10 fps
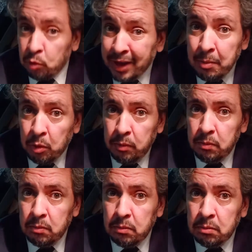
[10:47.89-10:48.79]
All
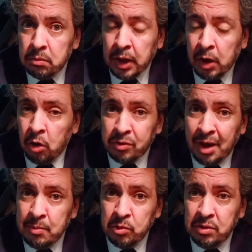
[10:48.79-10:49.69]
right. Very
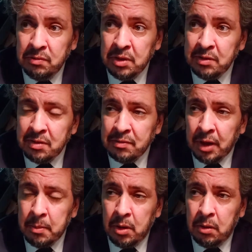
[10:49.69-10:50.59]
motivated,
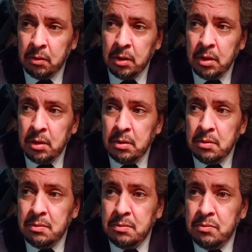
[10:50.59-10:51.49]
really. These are
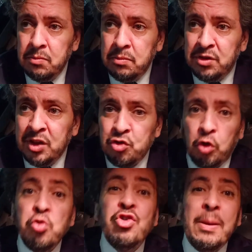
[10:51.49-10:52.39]
people I like. These are
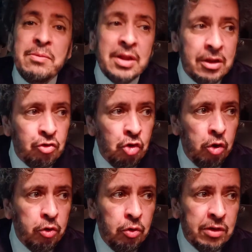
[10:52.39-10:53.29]
people we truly
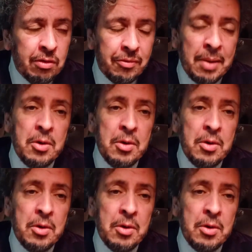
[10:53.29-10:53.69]
appreciate.